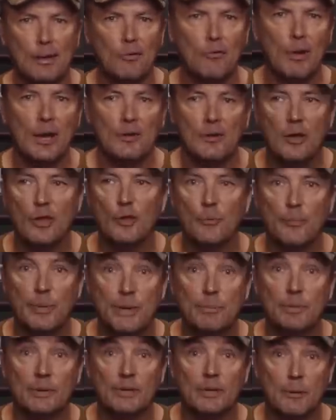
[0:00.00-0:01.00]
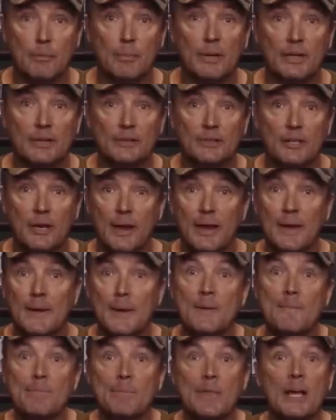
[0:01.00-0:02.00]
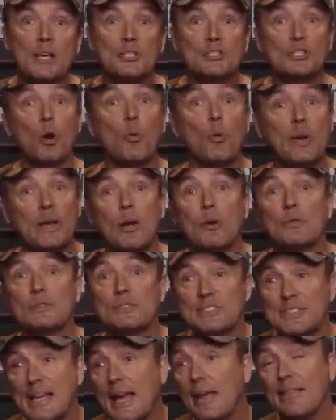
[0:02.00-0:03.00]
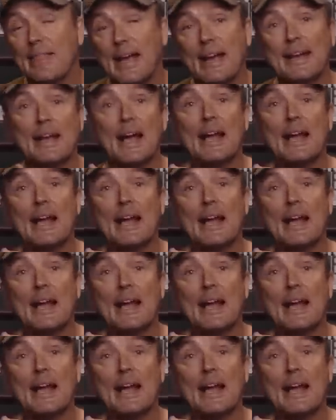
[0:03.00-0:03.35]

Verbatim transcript: around other people in the military. So we don't say that